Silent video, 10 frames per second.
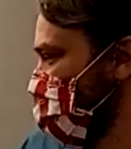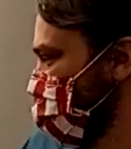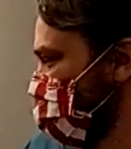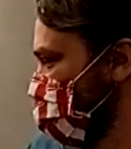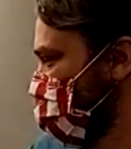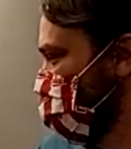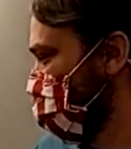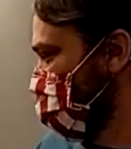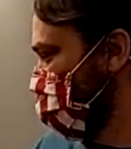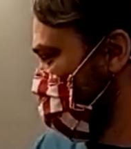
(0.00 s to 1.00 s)
And so this
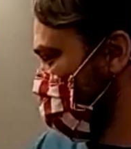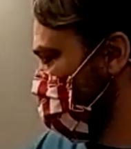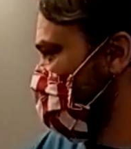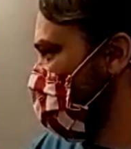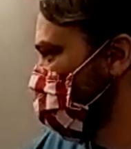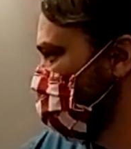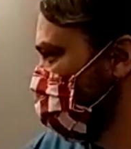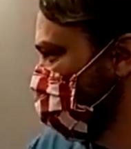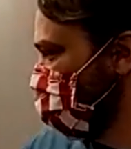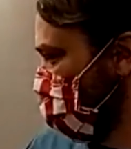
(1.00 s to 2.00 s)
can sort of
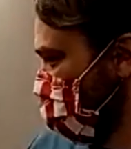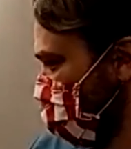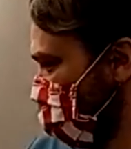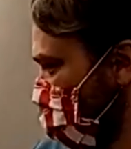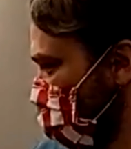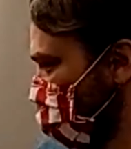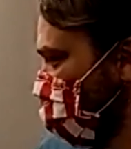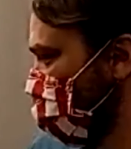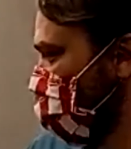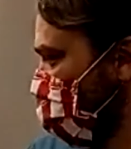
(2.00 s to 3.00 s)
capture some of the things that
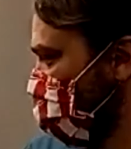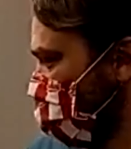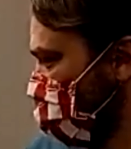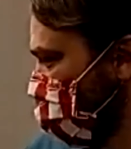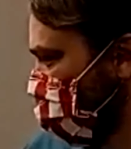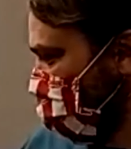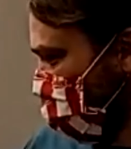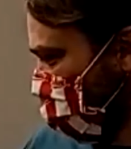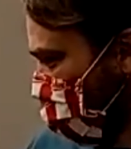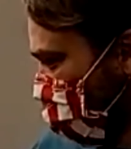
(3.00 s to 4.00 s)
are going on at the time.
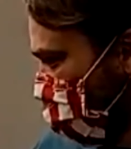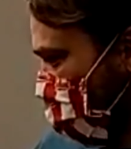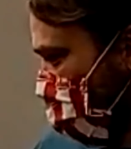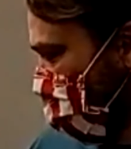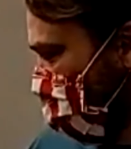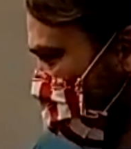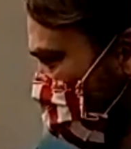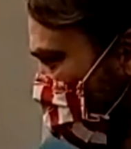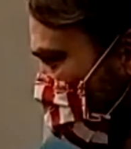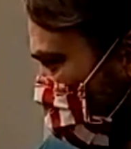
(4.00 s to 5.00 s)

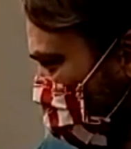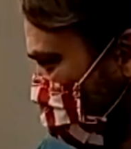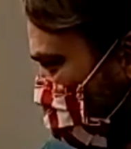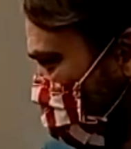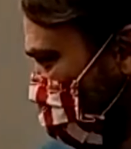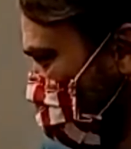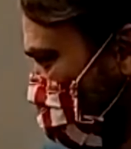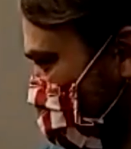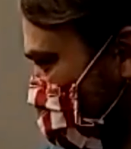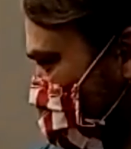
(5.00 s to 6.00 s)
Um,
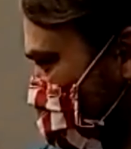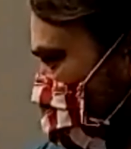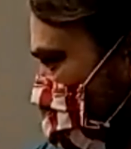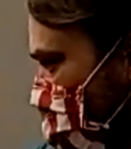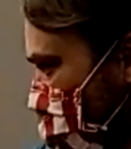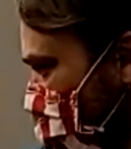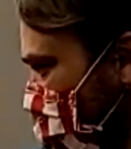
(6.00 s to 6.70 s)
you